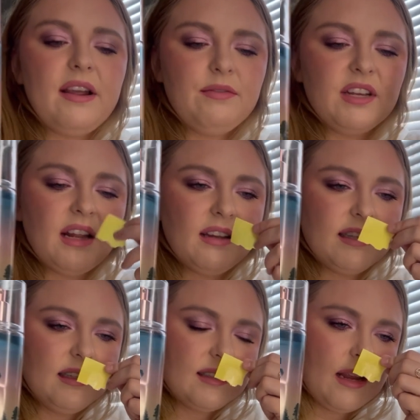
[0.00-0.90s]
vanilla at
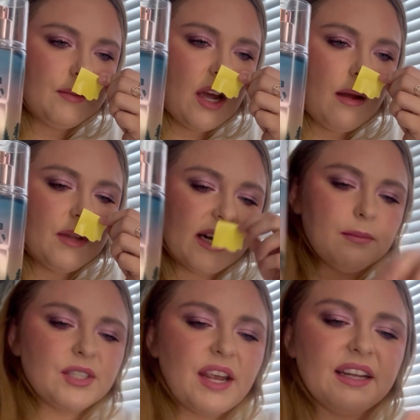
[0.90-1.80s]
the same time. Like I'm
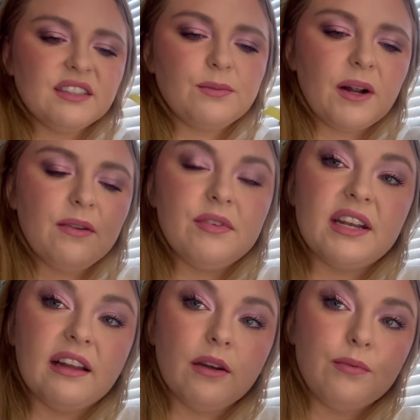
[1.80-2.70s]
saying, it's very
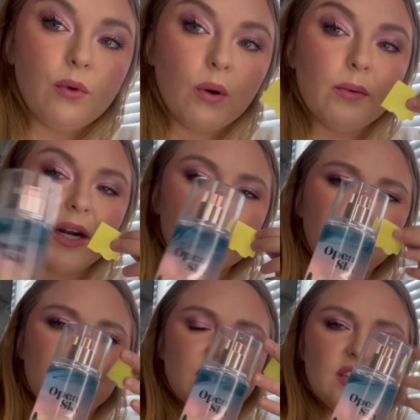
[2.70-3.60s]
vanilla forward,
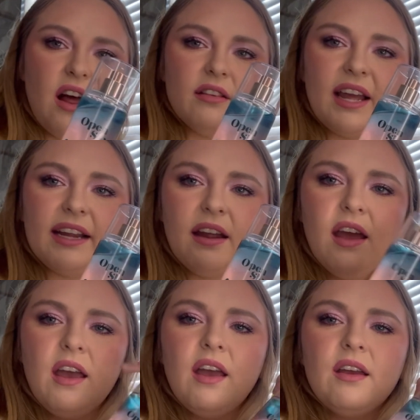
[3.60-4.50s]
but it's not like
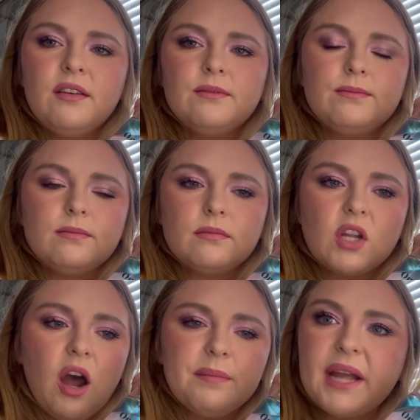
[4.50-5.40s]

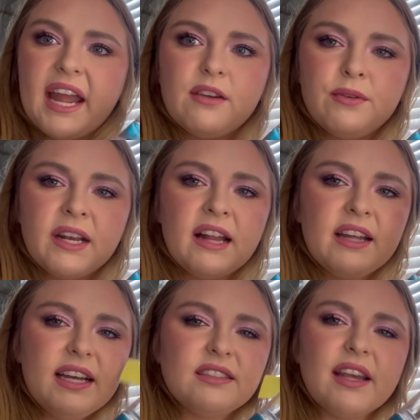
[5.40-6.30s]
cupcake
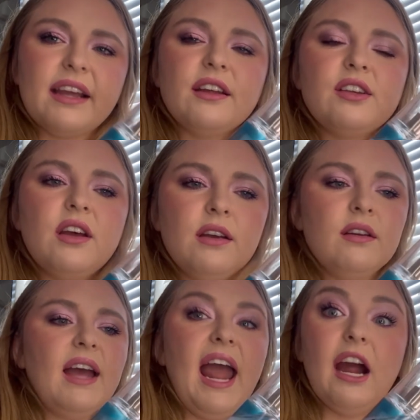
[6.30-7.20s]
vanilla. It's like
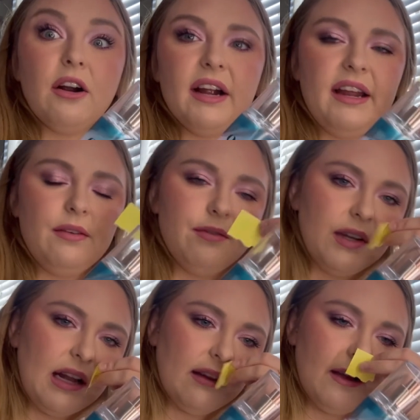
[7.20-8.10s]
airy
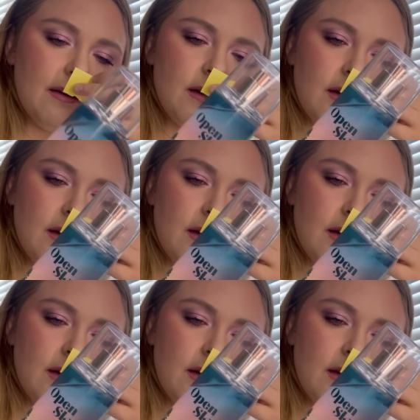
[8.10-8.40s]
vanilla.